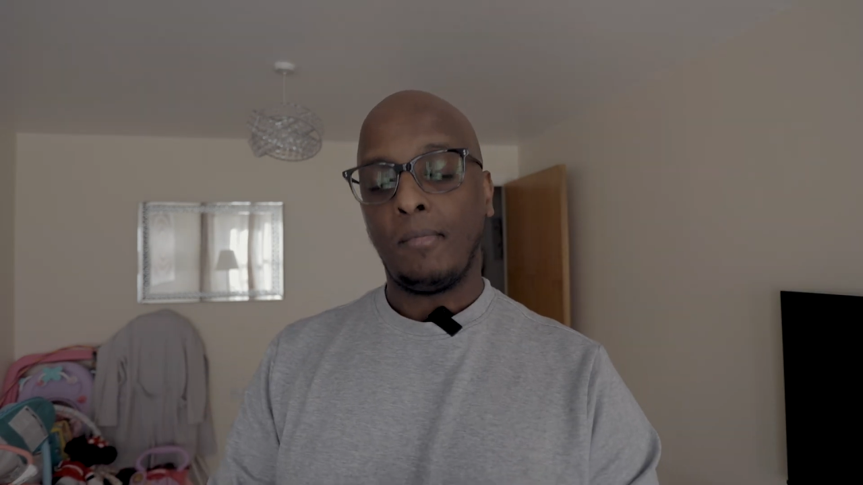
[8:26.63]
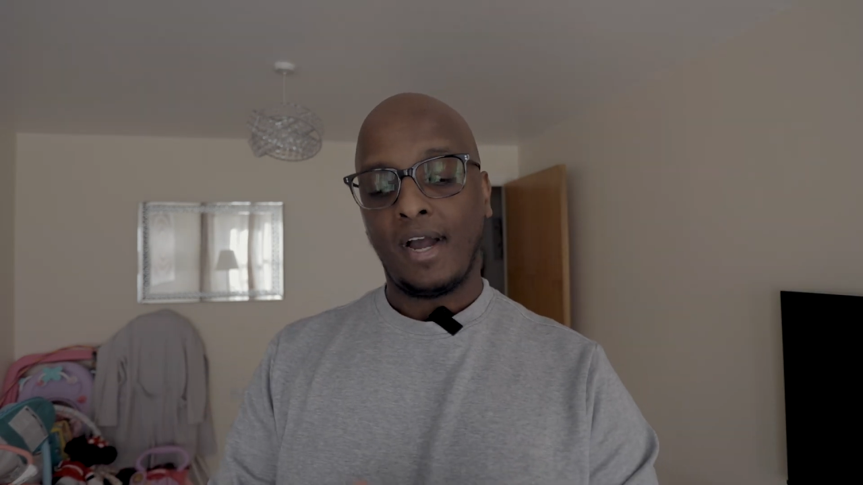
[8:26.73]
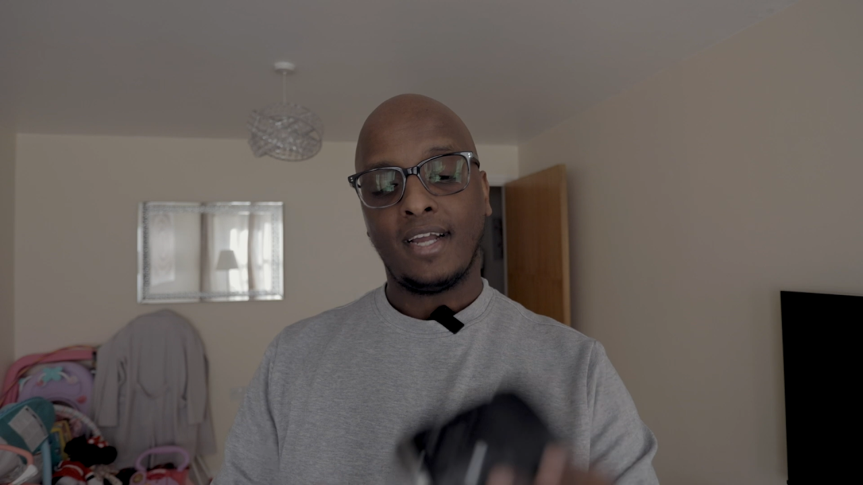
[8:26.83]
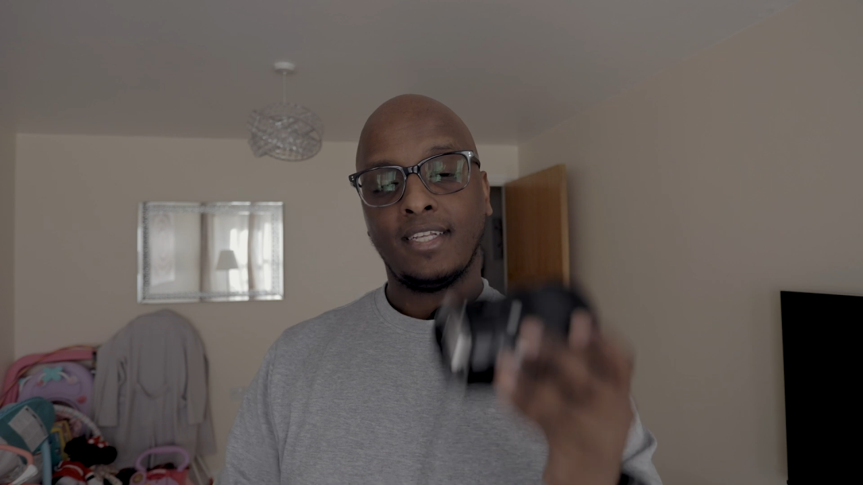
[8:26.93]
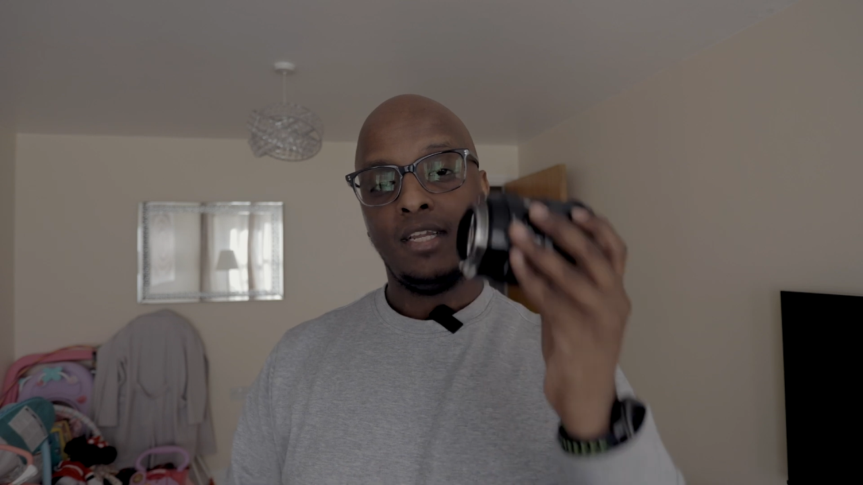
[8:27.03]
I
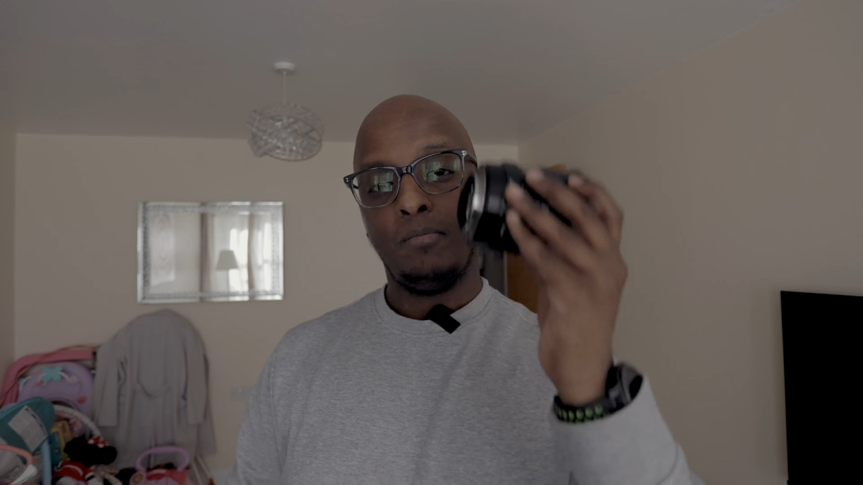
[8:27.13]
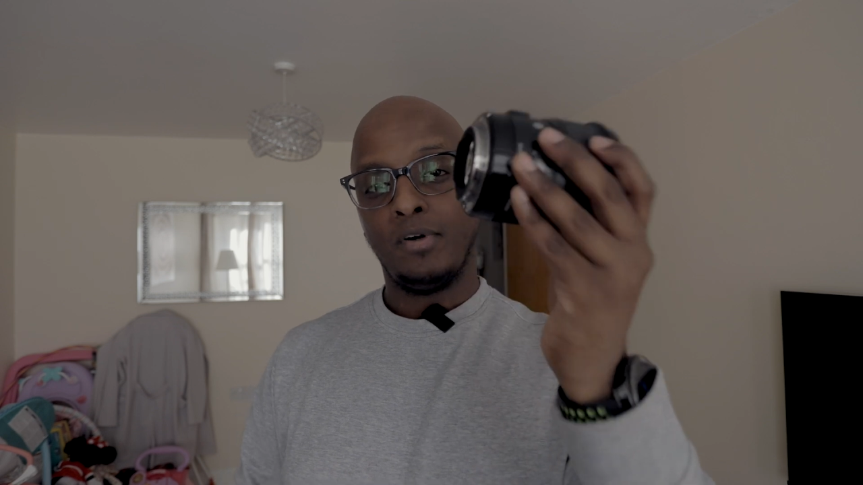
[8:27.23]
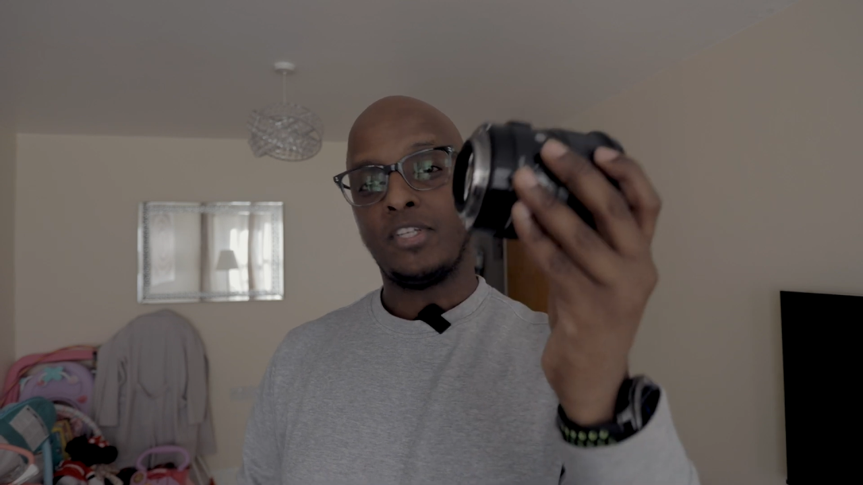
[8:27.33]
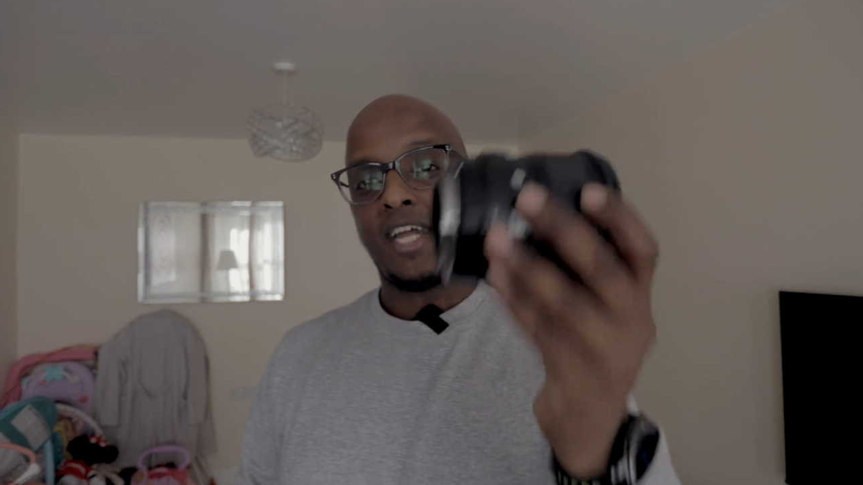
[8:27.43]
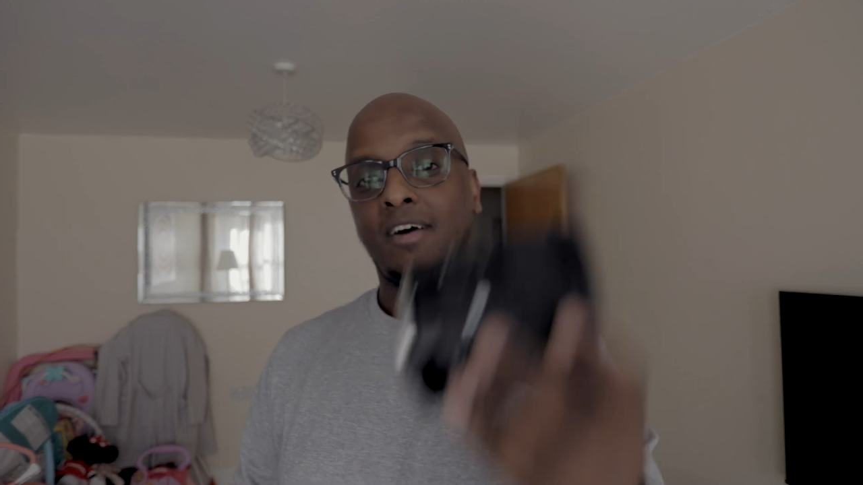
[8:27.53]
might actually
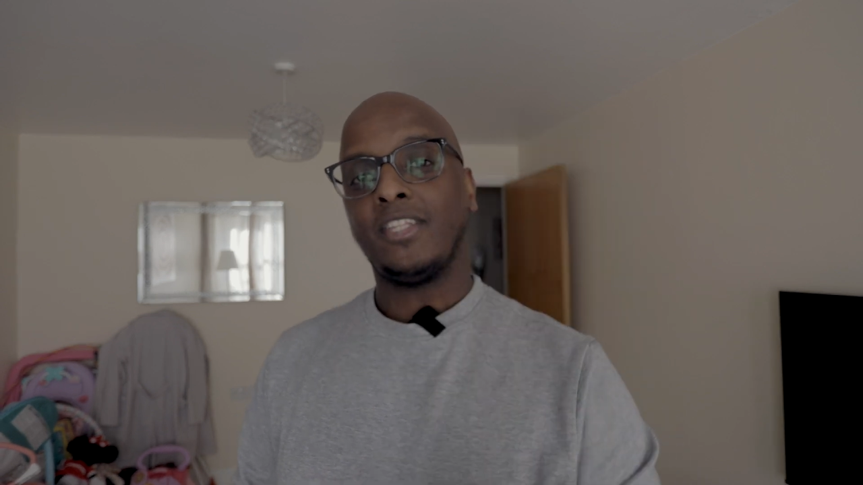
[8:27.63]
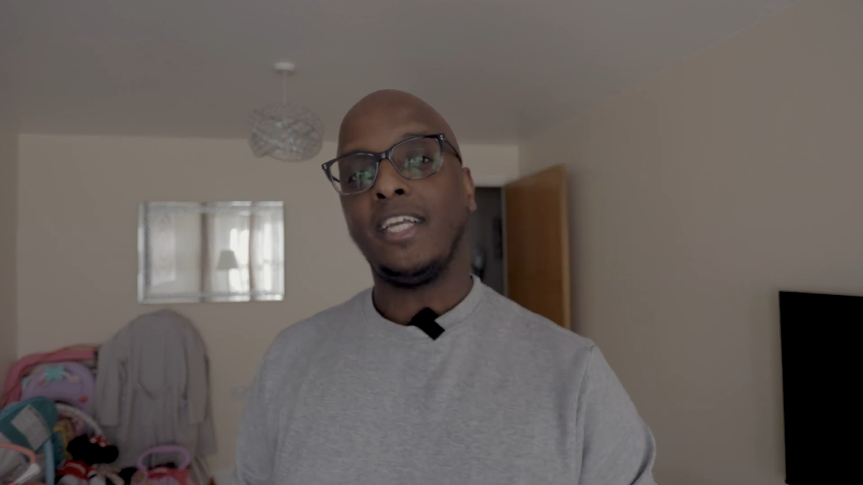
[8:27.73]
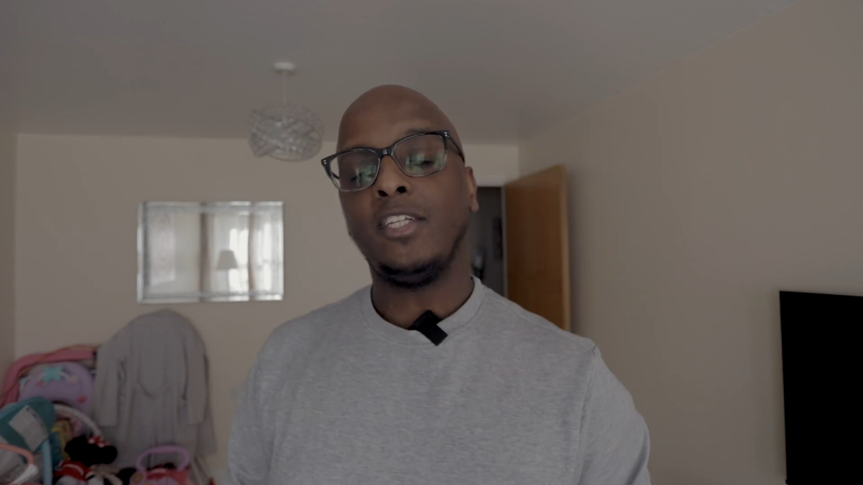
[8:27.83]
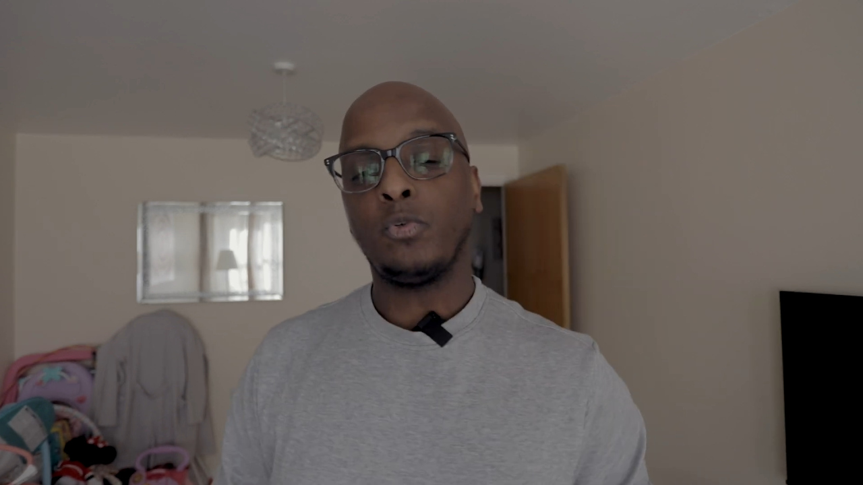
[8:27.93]
bust out the